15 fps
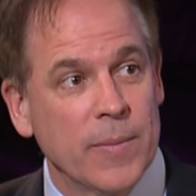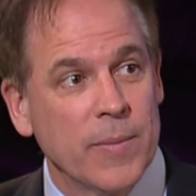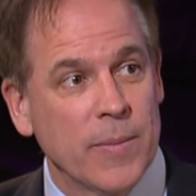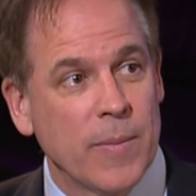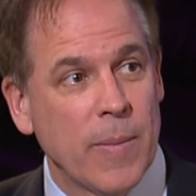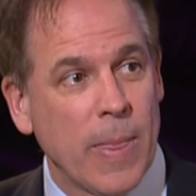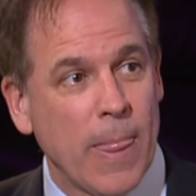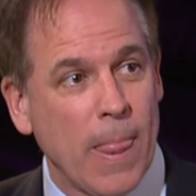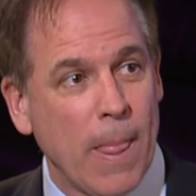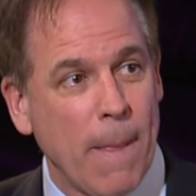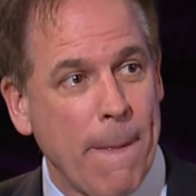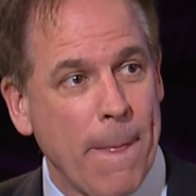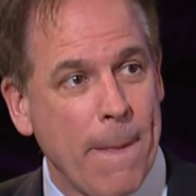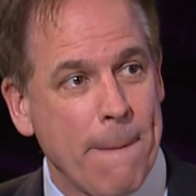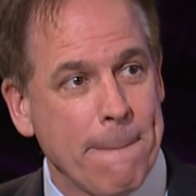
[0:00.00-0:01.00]
I'm, I'm
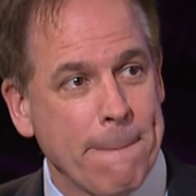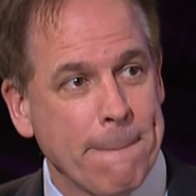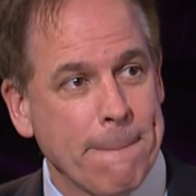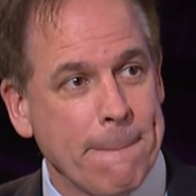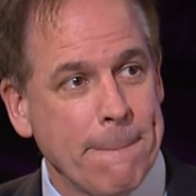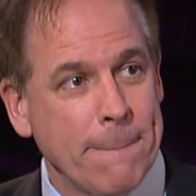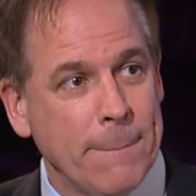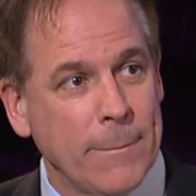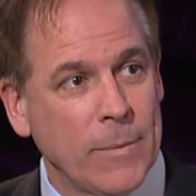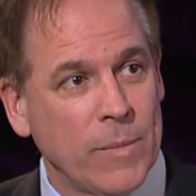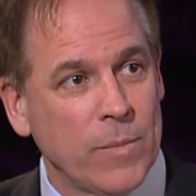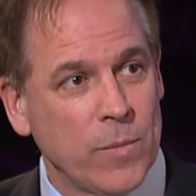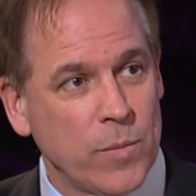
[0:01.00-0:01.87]
really not trying to push